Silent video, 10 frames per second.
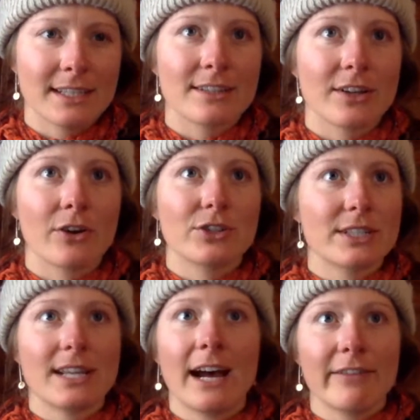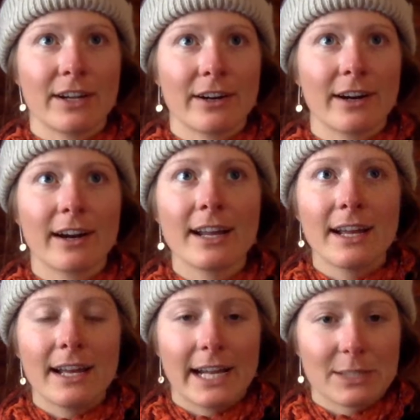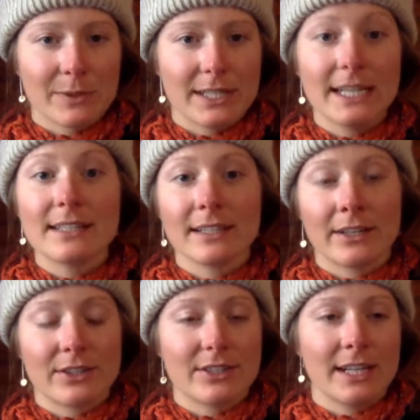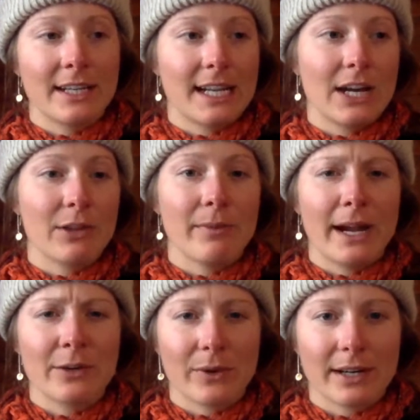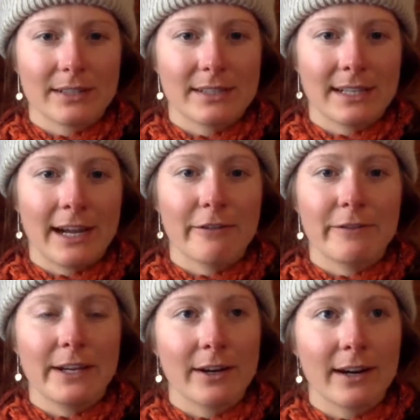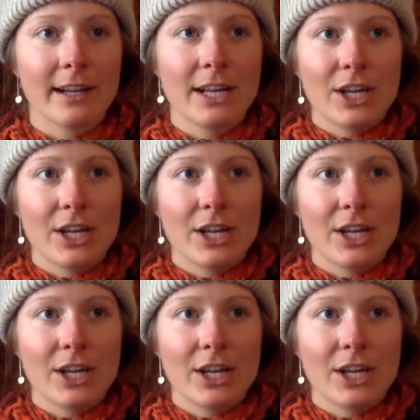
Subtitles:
And so just having her expertise and understanding how the mind works and how fear